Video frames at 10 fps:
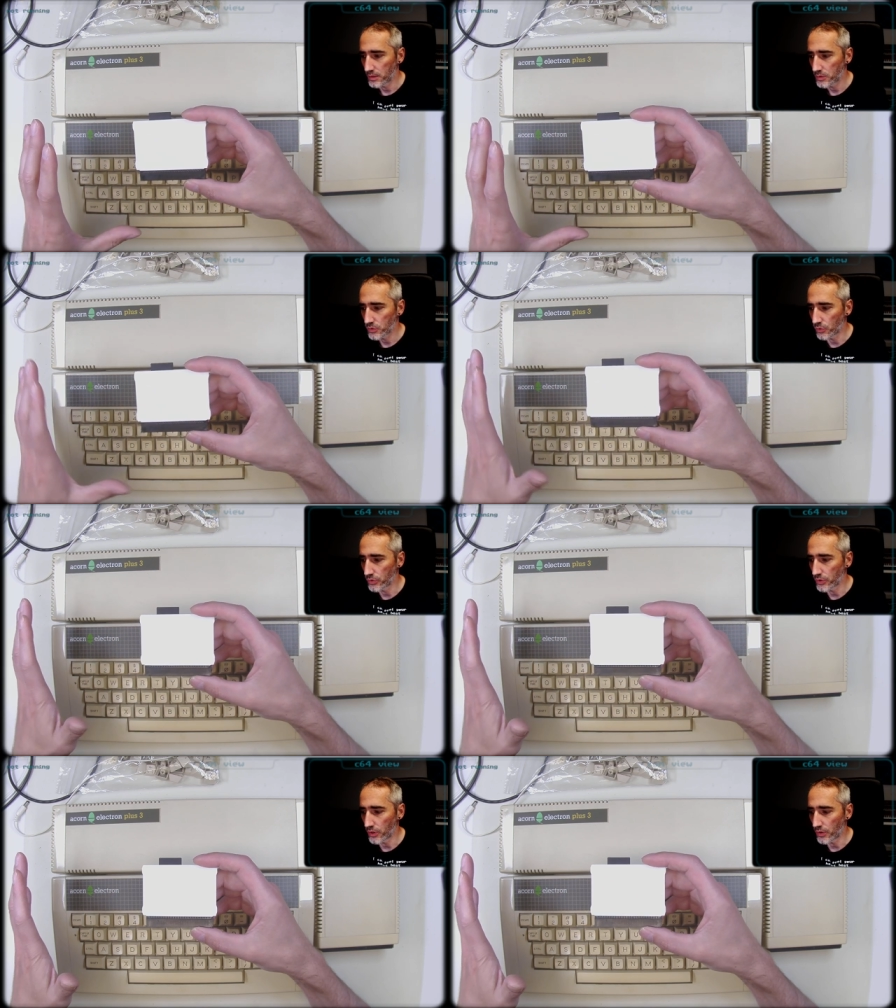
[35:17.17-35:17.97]

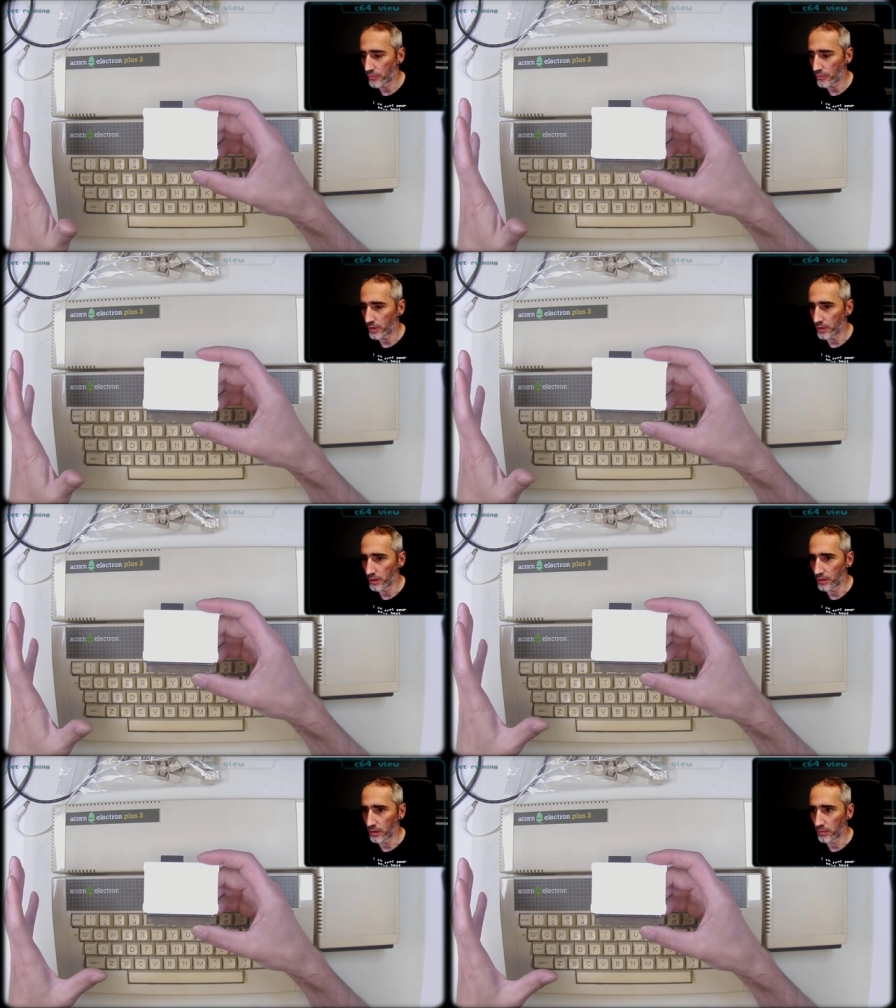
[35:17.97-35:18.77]
sort of,
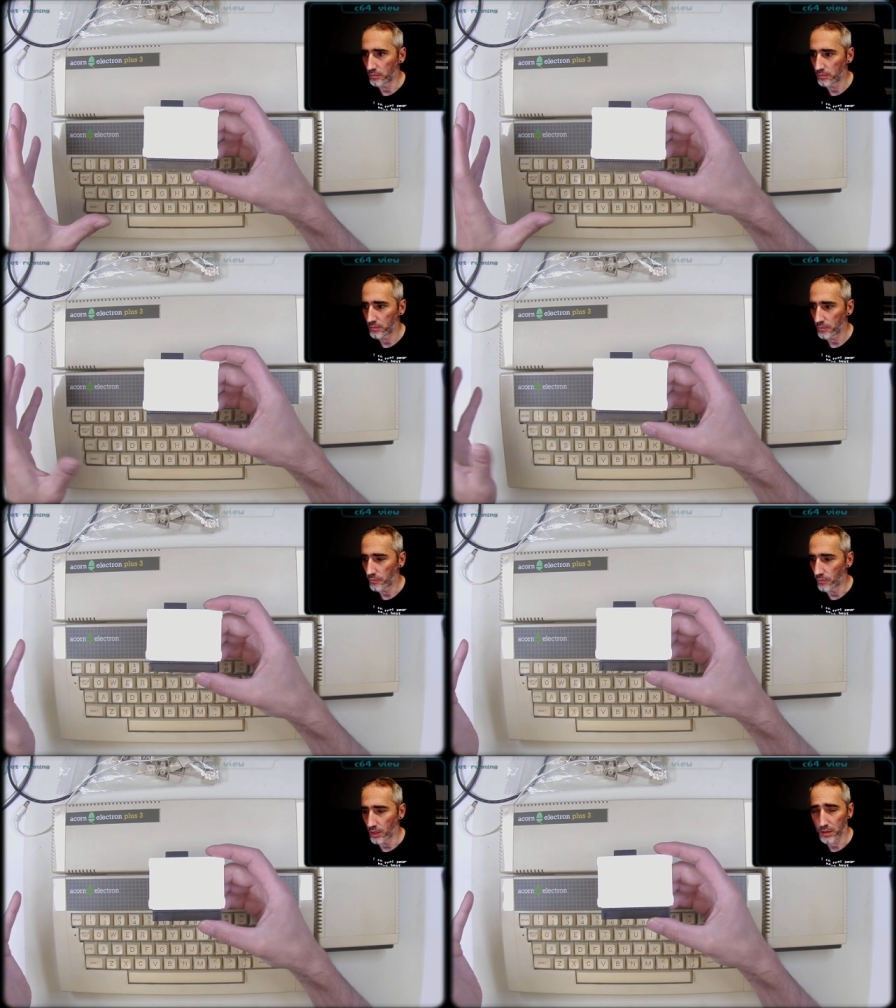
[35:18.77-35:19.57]
uh,
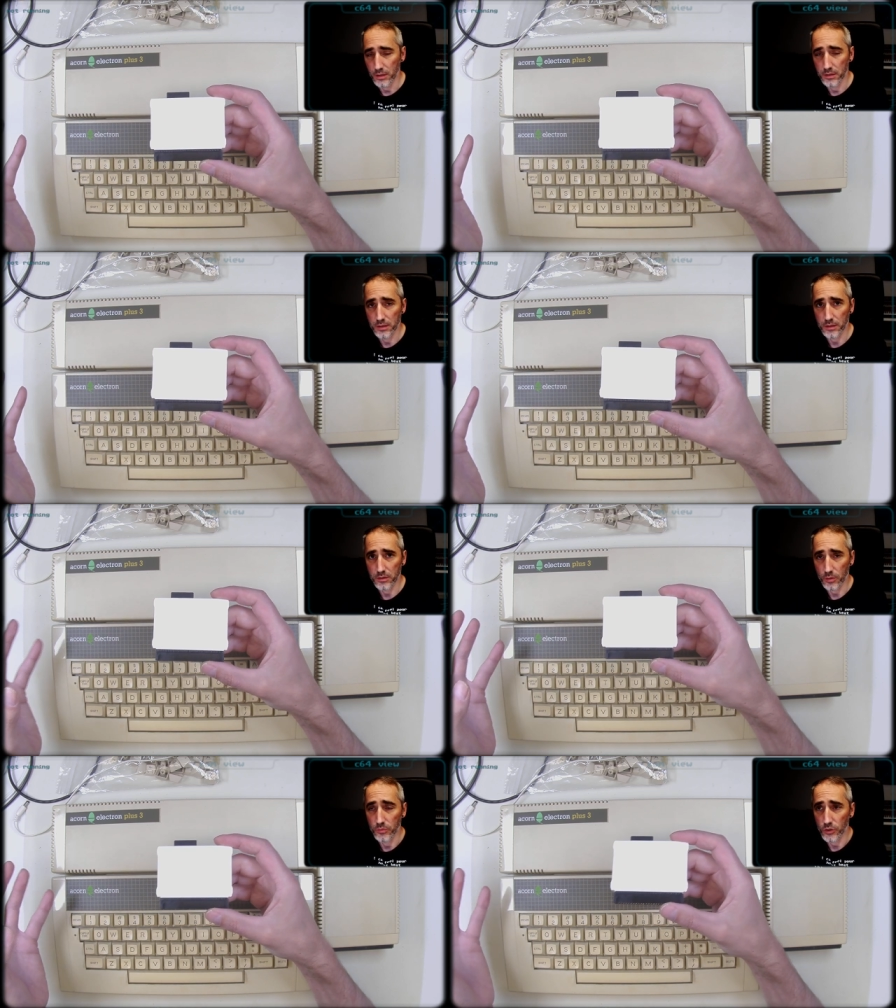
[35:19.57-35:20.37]
well, it is a,
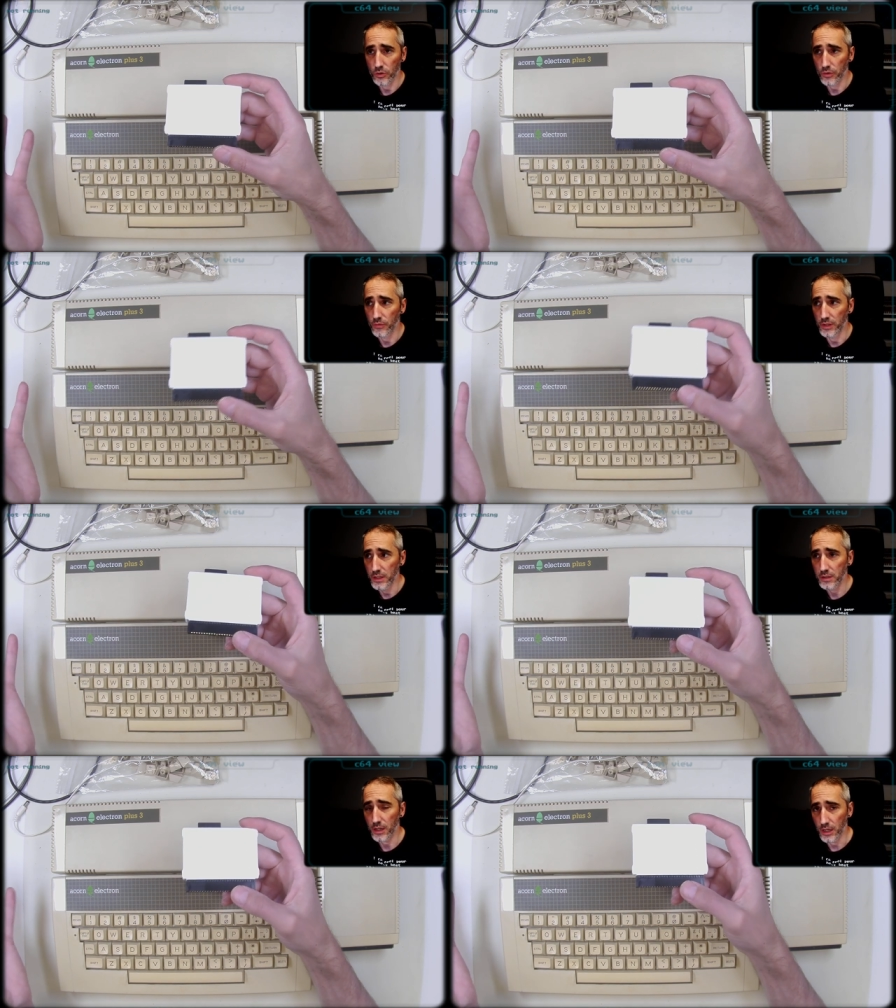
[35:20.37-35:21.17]
some sort of
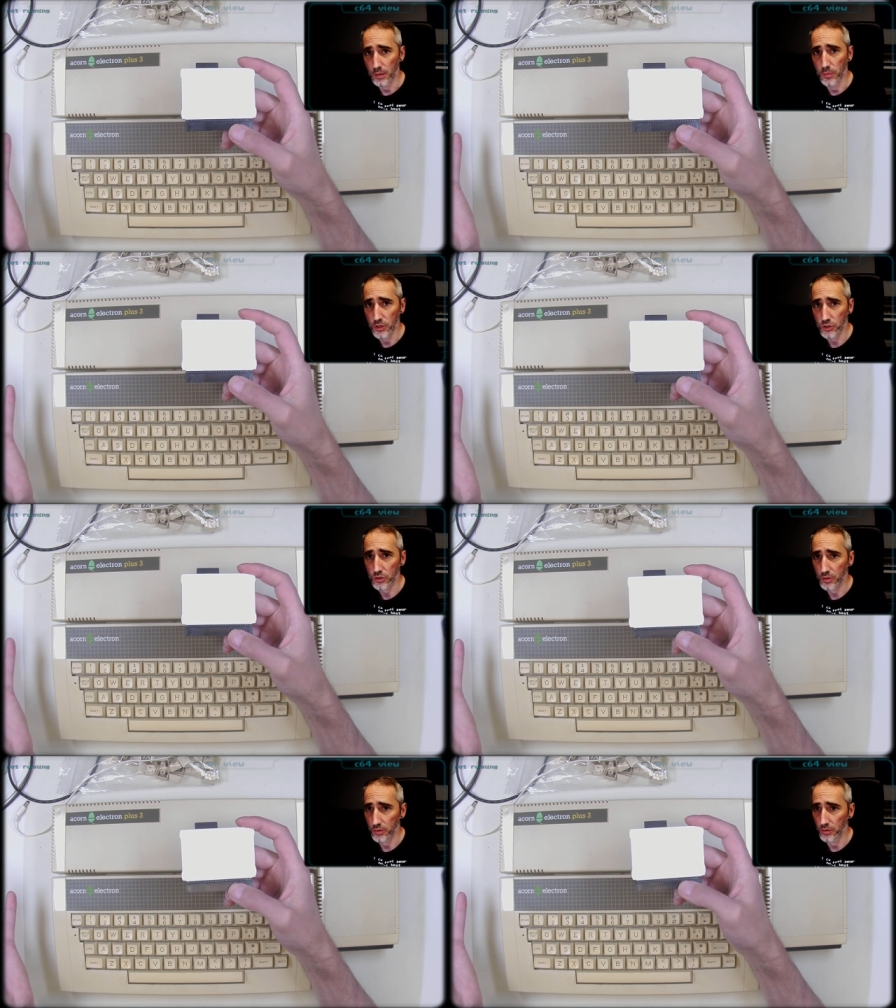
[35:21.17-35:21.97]
disk
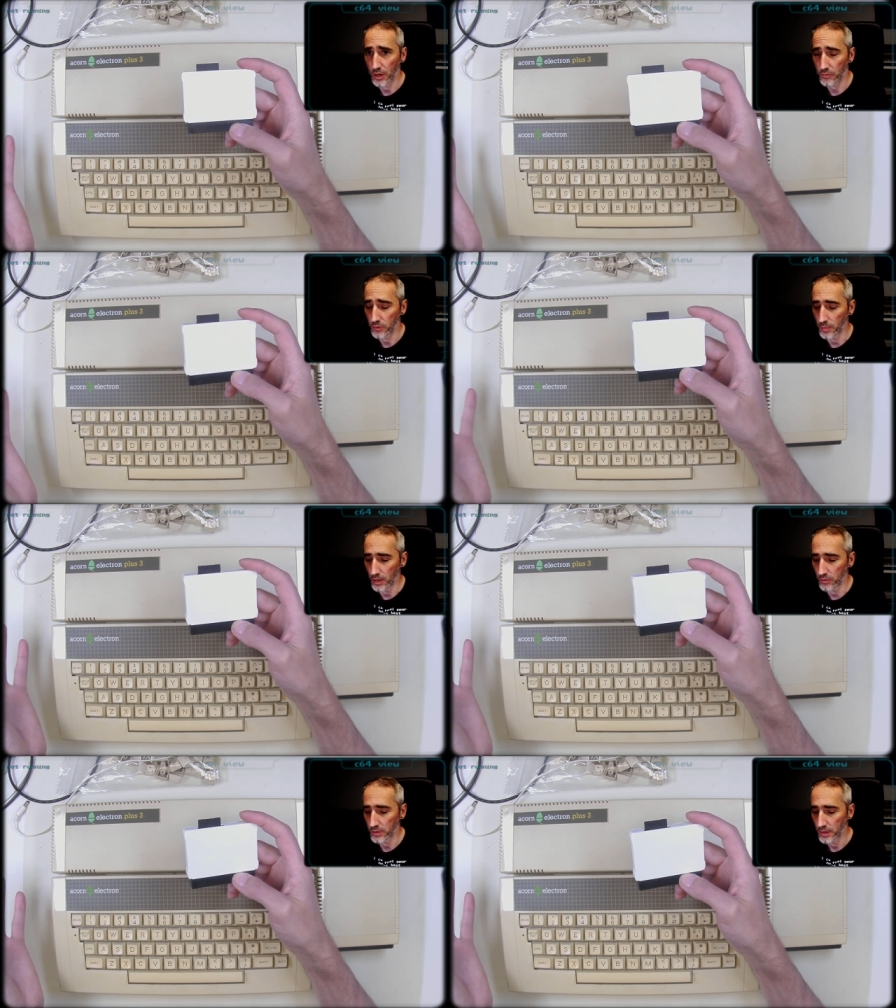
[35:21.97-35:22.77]
image you have to
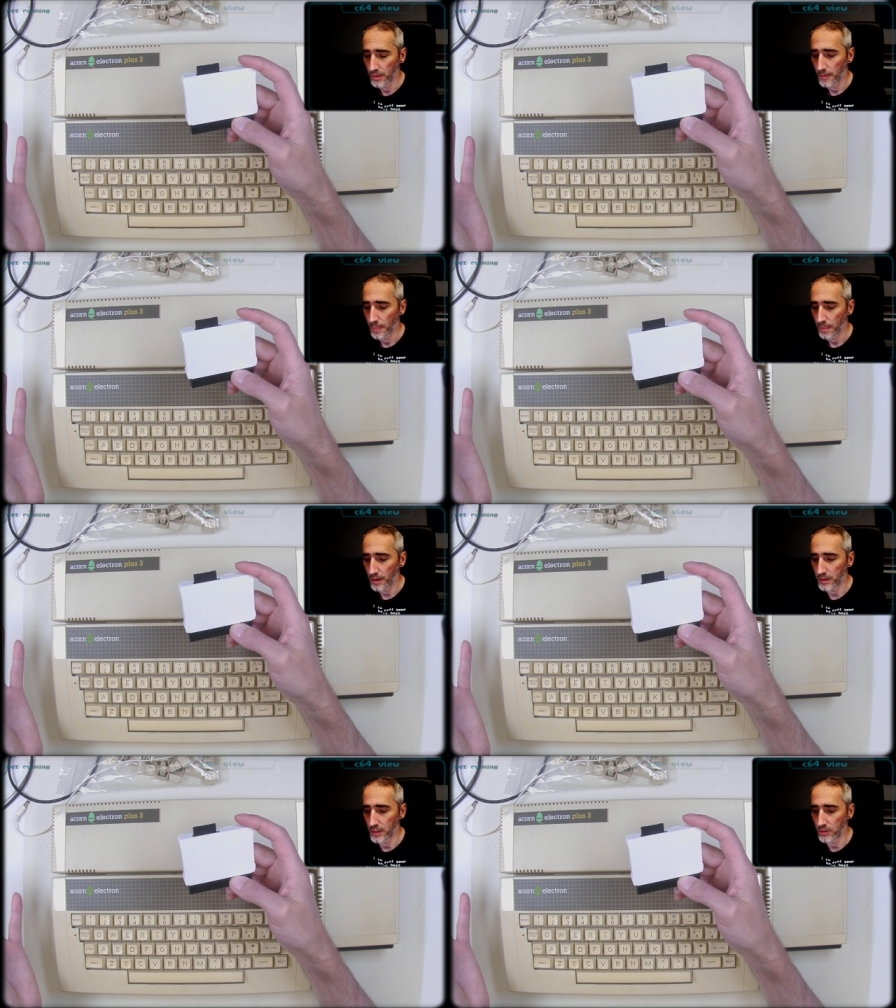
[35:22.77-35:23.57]
mount
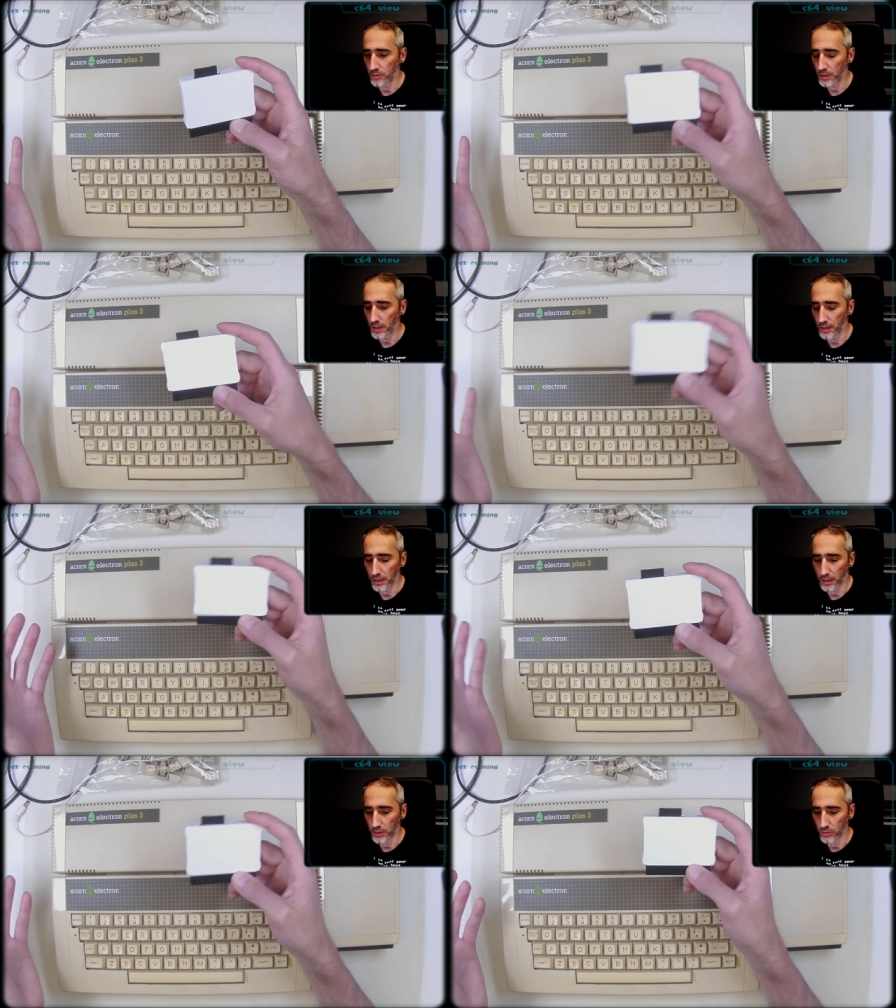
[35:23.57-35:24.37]
and then you
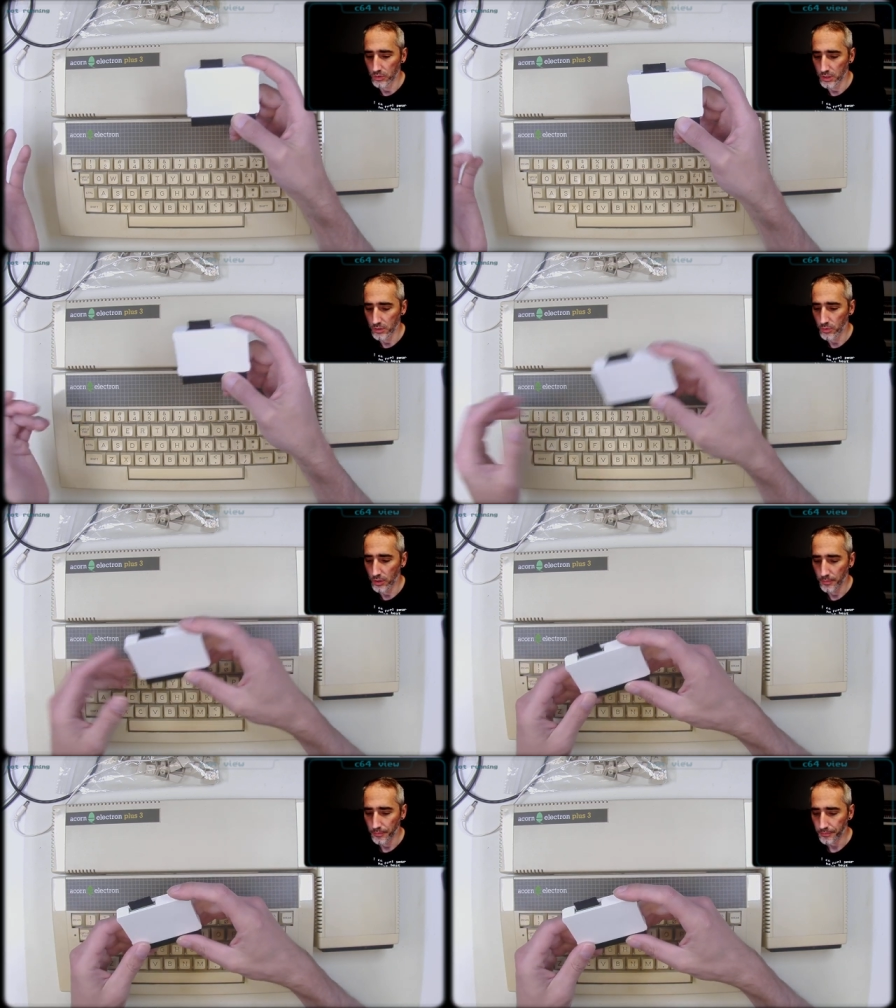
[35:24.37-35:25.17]
can uh, use this
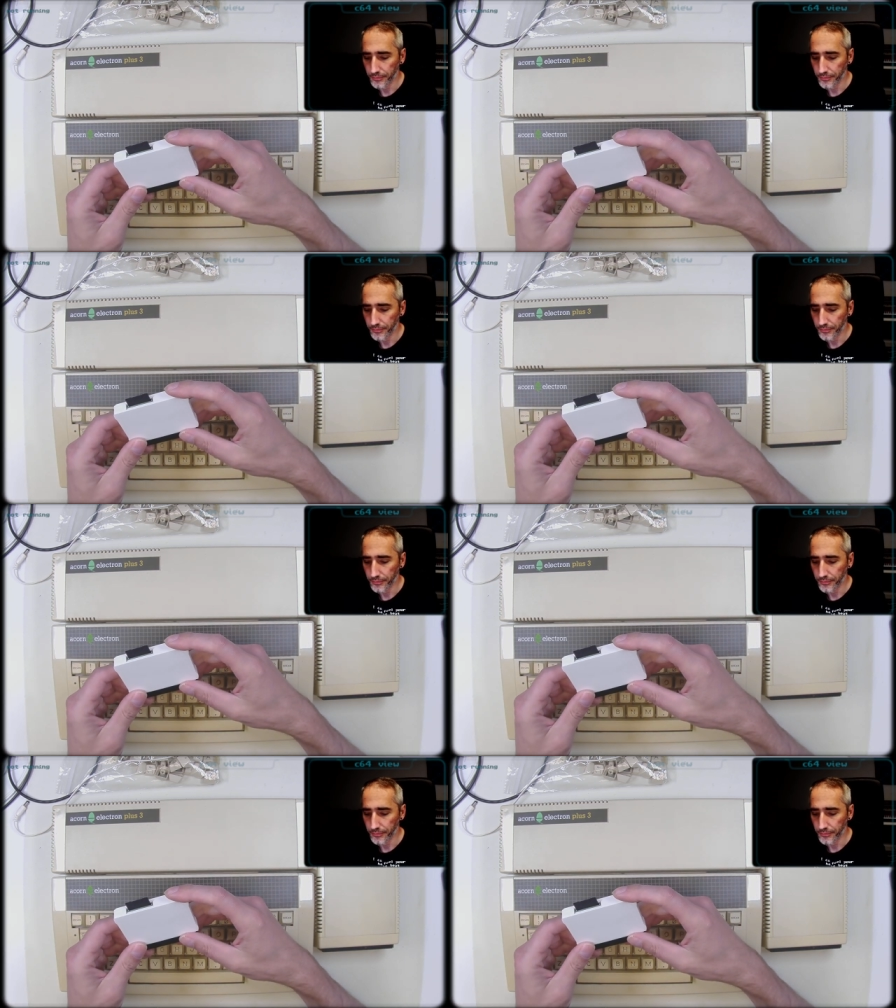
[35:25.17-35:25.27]
one